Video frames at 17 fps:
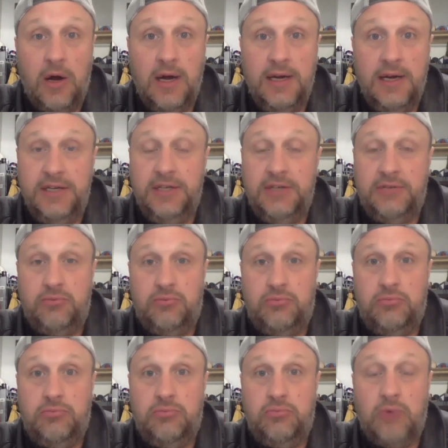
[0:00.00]
and just
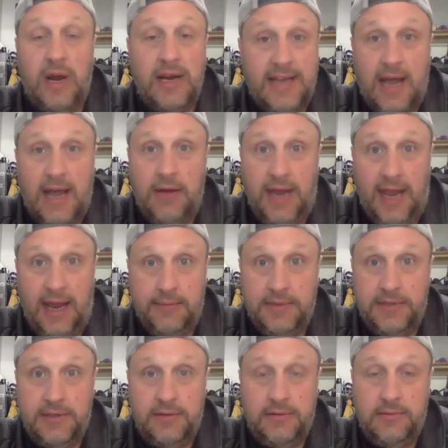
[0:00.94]
write down
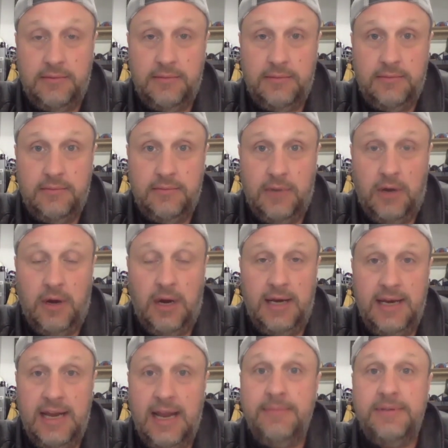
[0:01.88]
names. All right.
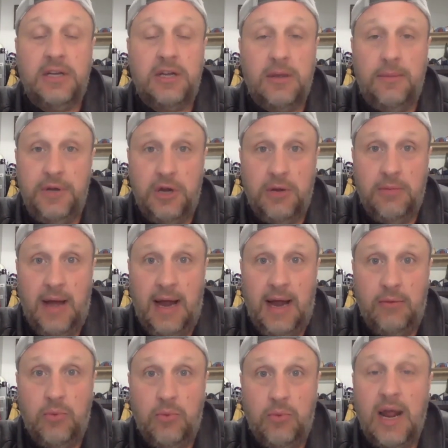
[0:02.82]
Names that come to your mind.
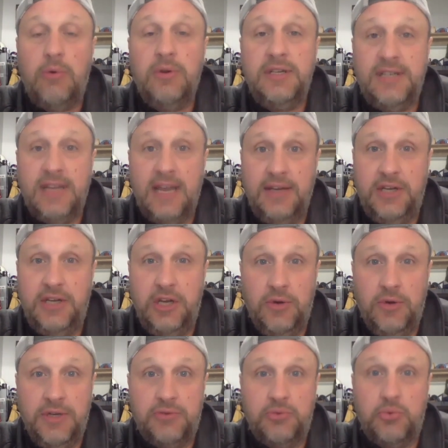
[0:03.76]
What I would say to you
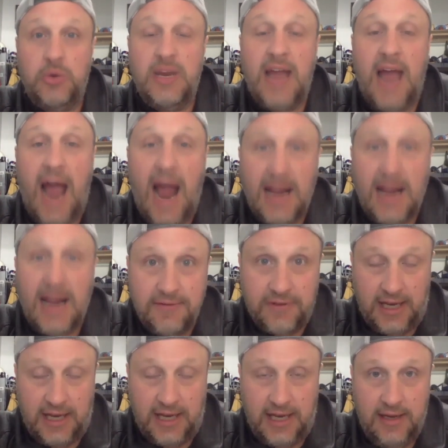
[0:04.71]
is
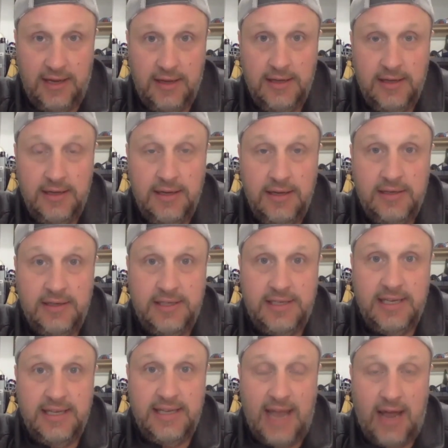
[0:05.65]
reactively
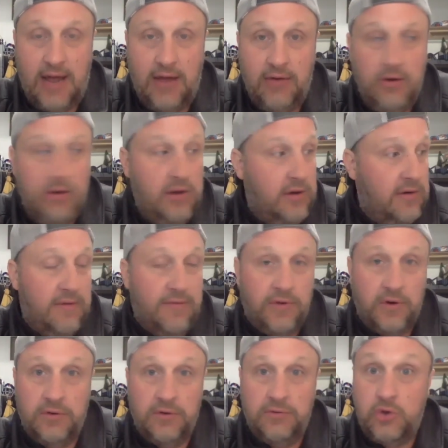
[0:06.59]
sit down
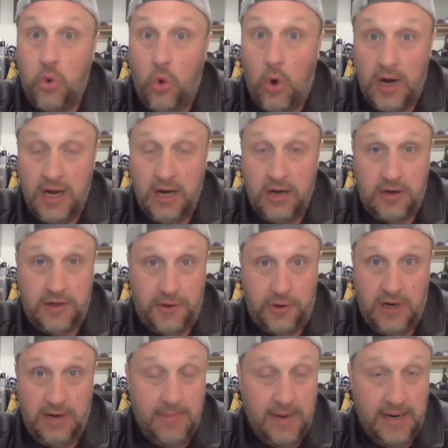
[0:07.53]
for 20 or
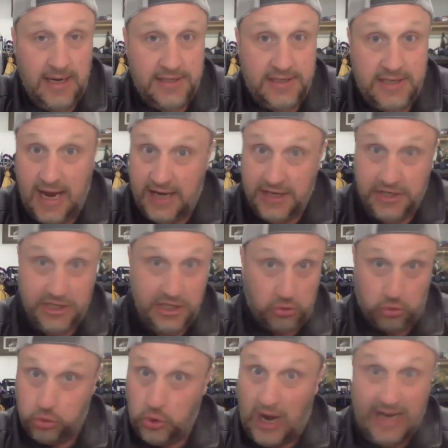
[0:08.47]
30 minutes and just
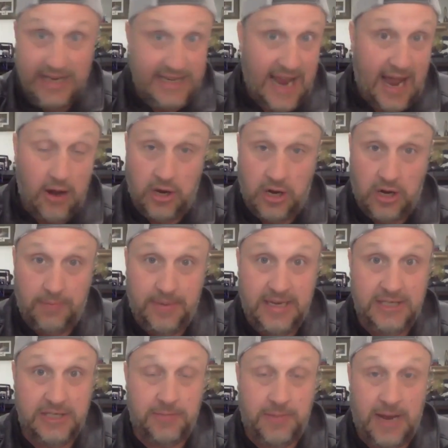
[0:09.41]
write down on a
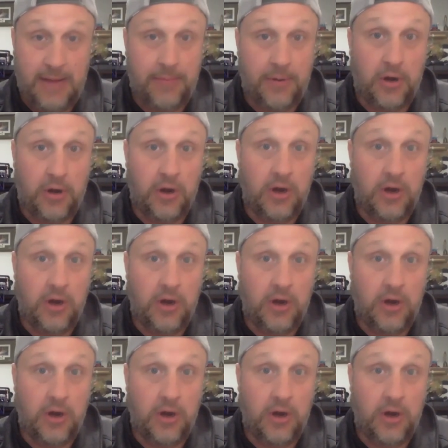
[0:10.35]
piece of paper